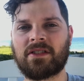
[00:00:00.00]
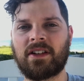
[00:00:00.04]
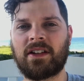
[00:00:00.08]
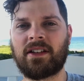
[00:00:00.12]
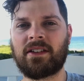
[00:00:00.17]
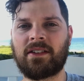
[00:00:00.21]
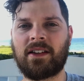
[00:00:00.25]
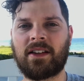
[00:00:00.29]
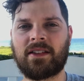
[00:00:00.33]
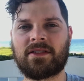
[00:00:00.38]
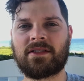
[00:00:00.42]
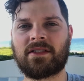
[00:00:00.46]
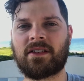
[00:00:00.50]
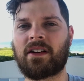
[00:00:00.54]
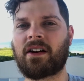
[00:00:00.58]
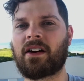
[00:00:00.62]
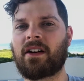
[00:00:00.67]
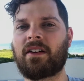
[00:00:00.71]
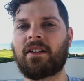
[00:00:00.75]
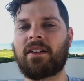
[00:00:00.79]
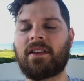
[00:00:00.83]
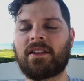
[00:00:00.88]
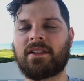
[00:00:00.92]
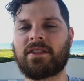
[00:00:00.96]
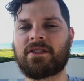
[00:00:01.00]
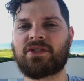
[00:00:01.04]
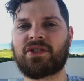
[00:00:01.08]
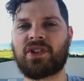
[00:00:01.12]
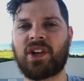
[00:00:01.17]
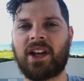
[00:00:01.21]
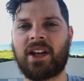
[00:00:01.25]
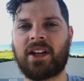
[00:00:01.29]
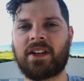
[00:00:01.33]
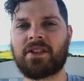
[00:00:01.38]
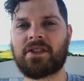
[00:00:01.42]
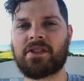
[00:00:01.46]
unless their heart is
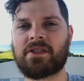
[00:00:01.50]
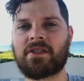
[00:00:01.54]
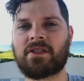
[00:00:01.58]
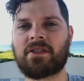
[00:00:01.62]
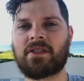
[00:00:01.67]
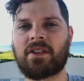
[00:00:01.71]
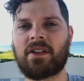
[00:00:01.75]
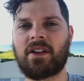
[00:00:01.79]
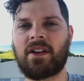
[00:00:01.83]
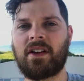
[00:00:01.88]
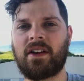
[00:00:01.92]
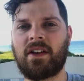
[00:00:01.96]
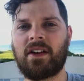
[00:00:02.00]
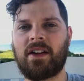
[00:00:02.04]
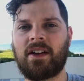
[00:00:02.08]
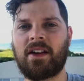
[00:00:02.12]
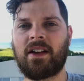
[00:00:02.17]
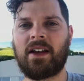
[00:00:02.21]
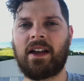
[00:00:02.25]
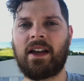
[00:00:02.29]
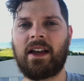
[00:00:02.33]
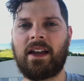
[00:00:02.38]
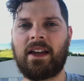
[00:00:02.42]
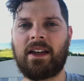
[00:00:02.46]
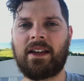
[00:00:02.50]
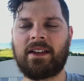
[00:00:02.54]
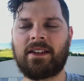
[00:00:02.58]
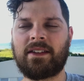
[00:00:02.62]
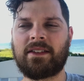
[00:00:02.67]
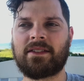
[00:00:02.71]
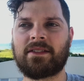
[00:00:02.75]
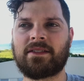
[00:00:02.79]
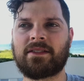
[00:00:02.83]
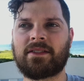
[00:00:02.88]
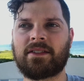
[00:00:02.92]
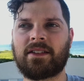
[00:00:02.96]
changed.
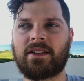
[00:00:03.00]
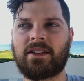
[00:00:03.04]
And